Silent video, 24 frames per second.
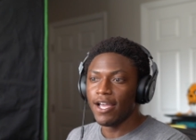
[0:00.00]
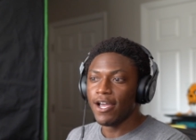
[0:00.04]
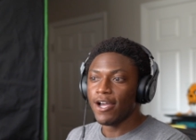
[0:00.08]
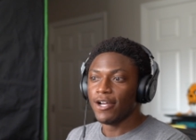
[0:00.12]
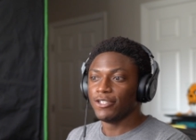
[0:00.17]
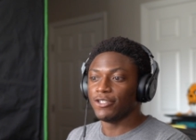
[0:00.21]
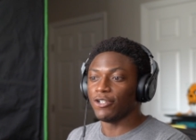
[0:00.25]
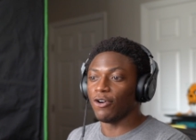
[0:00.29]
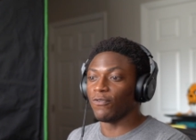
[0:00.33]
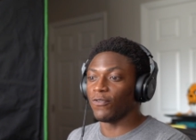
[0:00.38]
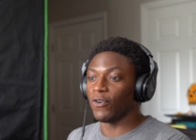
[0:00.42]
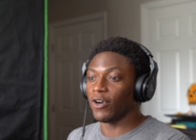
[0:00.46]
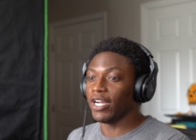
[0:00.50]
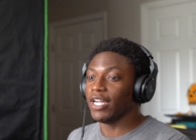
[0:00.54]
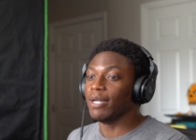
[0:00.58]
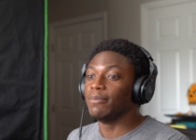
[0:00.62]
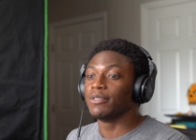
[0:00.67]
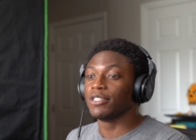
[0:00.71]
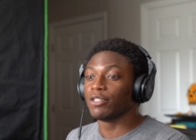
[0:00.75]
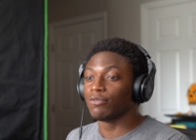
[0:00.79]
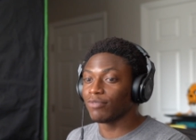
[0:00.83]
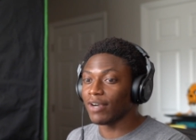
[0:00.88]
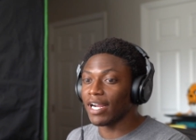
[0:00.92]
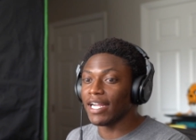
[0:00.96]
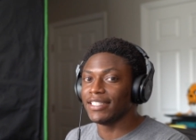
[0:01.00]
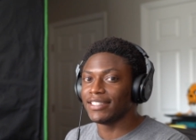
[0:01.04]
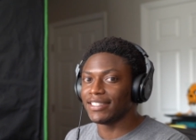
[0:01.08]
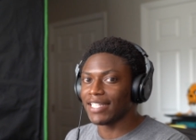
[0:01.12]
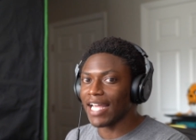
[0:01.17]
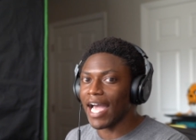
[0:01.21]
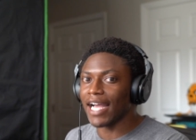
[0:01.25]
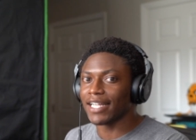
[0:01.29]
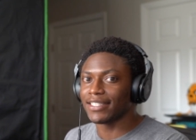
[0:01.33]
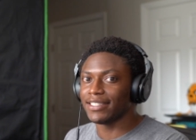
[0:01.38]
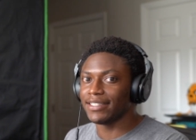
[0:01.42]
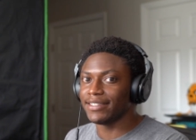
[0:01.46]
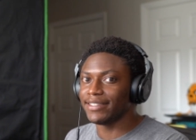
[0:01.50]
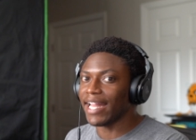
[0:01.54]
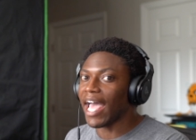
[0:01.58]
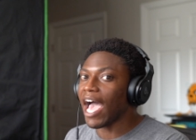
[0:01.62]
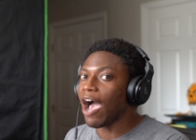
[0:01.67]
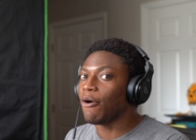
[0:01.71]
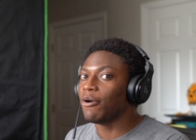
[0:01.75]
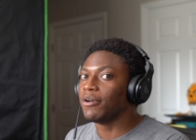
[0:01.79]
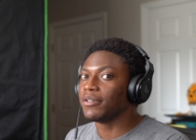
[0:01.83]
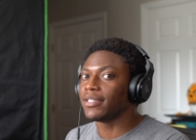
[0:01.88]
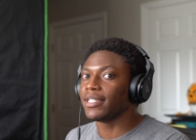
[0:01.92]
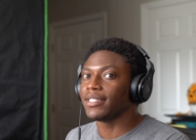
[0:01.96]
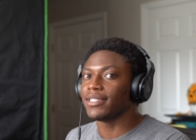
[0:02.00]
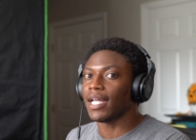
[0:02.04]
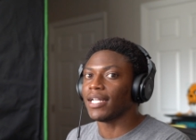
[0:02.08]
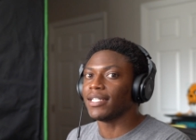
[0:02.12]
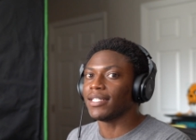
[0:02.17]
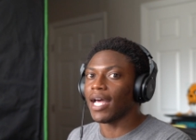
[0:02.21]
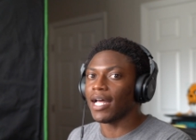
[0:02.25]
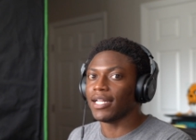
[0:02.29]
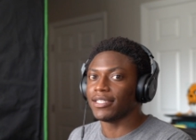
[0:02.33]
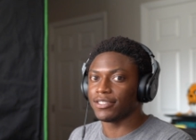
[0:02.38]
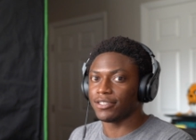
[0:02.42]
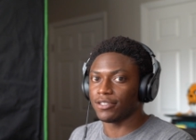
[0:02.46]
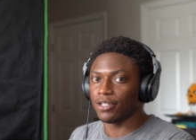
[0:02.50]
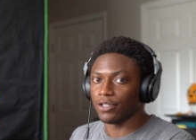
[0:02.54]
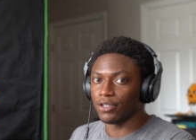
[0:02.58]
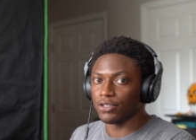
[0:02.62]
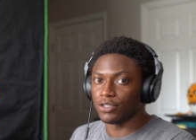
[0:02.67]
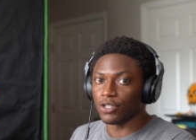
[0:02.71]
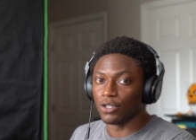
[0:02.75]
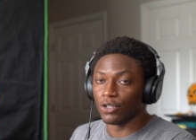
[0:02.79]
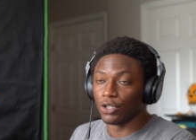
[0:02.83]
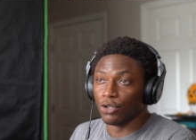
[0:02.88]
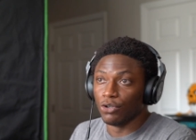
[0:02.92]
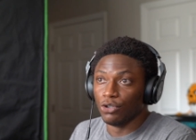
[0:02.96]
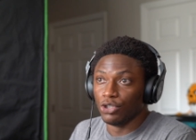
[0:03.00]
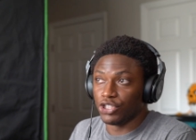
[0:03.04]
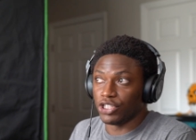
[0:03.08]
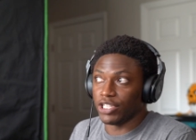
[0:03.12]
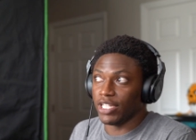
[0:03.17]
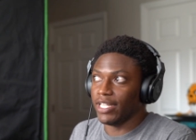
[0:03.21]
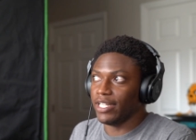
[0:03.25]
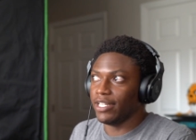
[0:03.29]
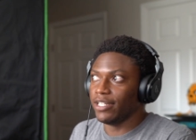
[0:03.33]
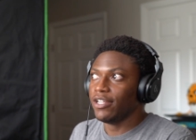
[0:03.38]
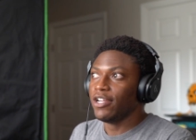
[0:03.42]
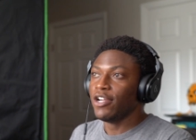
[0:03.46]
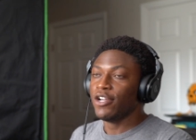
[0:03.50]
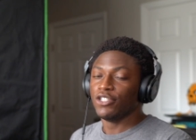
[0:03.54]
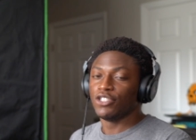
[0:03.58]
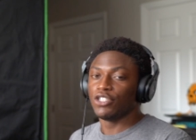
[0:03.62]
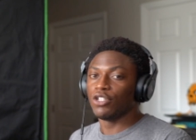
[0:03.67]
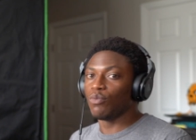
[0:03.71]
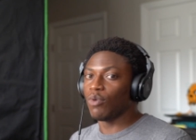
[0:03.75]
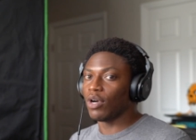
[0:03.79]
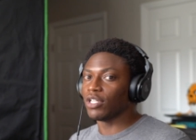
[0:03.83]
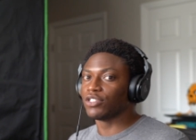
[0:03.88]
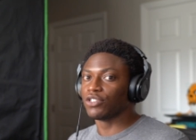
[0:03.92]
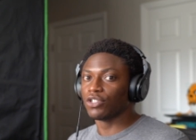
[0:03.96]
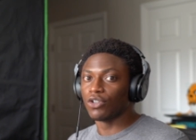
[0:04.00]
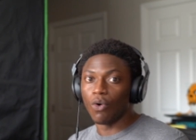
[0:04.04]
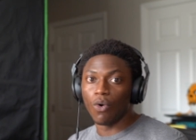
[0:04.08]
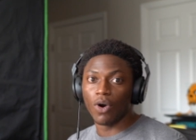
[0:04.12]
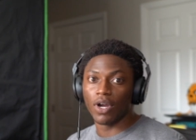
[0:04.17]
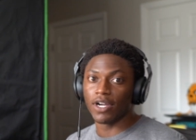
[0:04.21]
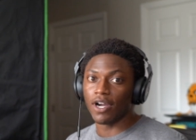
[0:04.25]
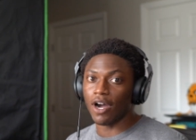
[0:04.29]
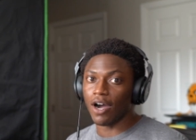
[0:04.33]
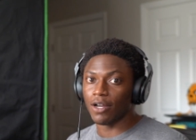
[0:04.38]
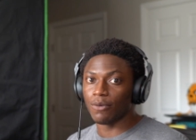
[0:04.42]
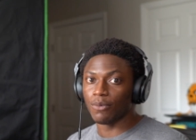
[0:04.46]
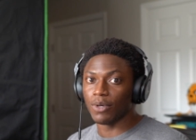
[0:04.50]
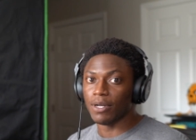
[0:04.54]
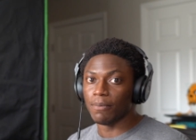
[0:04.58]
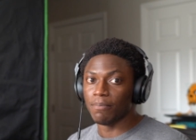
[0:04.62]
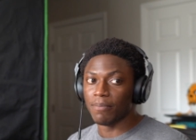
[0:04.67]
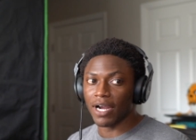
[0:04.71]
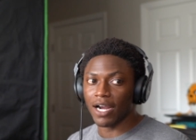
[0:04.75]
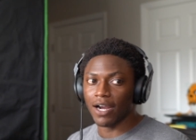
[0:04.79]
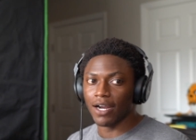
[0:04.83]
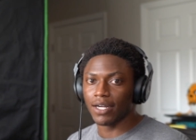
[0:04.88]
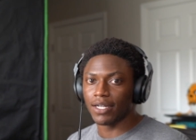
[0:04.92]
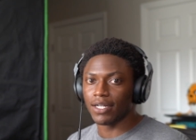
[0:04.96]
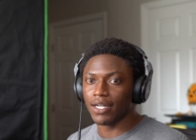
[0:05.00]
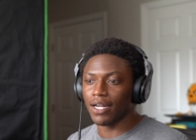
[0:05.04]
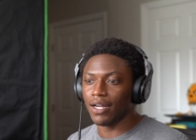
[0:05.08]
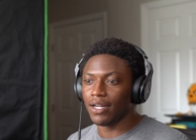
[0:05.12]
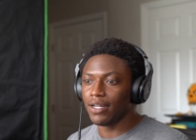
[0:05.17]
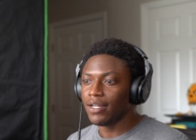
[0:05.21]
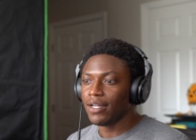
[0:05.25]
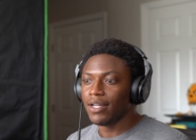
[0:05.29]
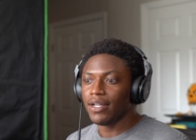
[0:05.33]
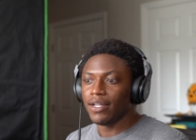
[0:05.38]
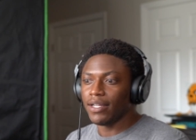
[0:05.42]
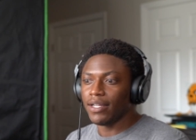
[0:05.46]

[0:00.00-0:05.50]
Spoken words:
So for him to raise taxes now and think that that's the solution to what's going on with America